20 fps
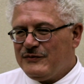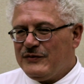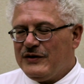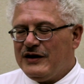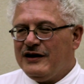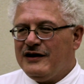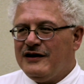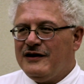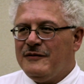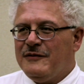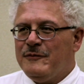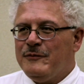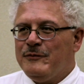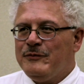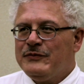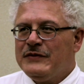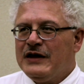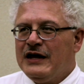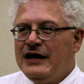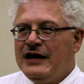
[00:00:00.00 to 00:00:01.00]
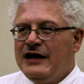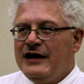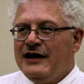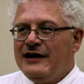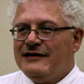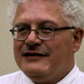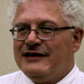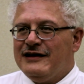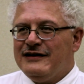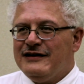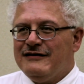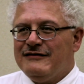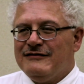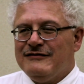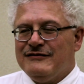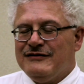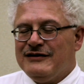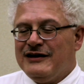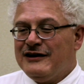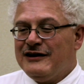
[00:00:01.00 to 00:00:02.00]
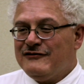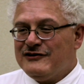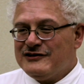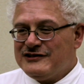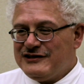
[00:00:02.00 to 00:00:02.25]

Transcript: Um, they, none of us